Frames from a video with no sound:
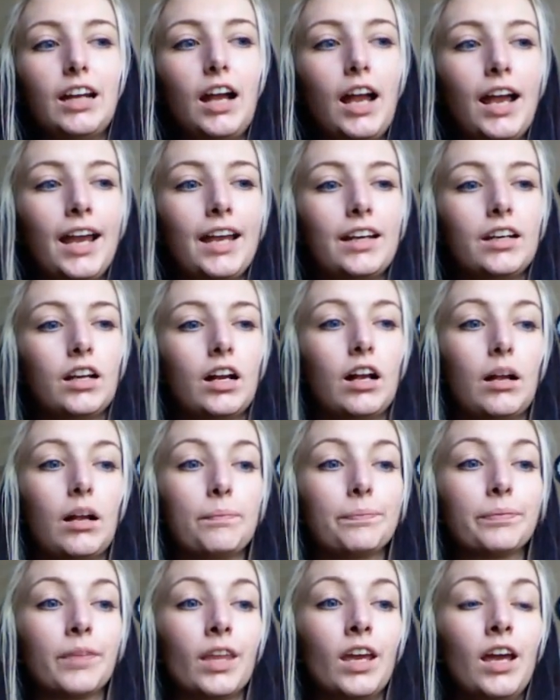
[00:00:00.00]

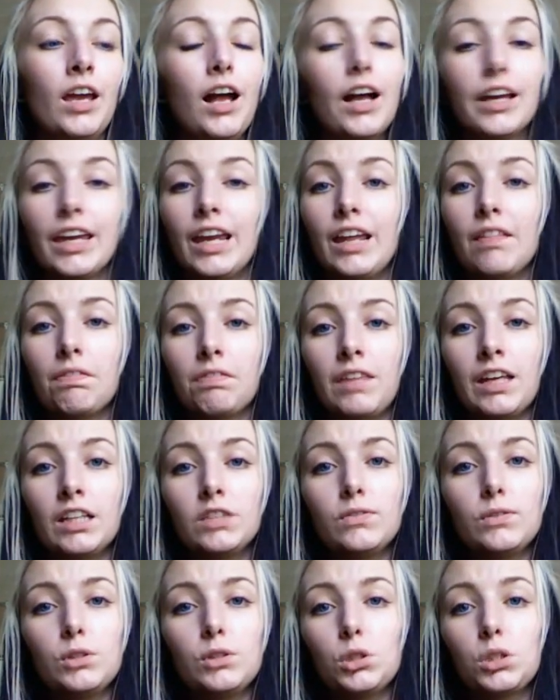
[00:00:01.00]
And again, thanks
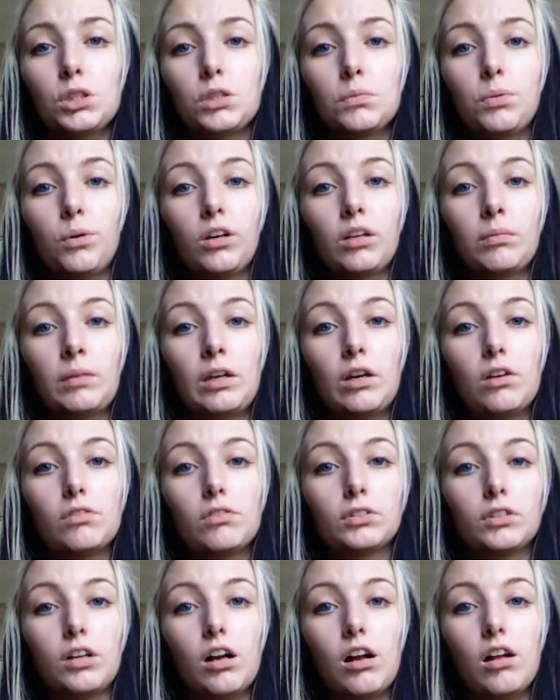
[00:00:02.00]
for just supporting me
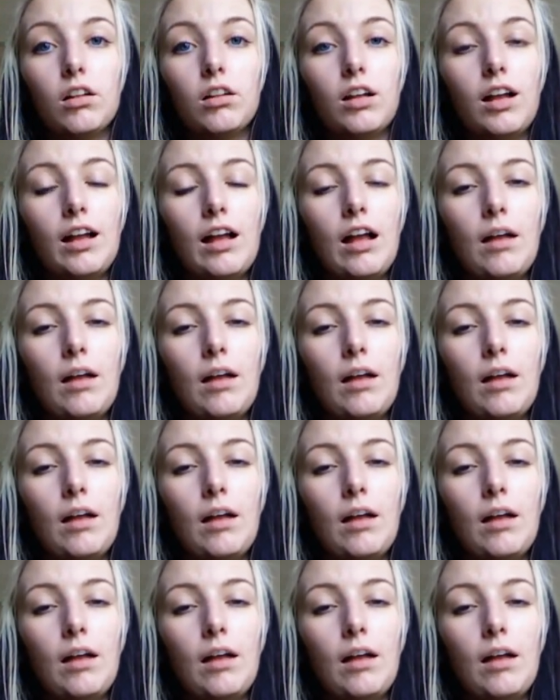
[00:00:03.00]
overall.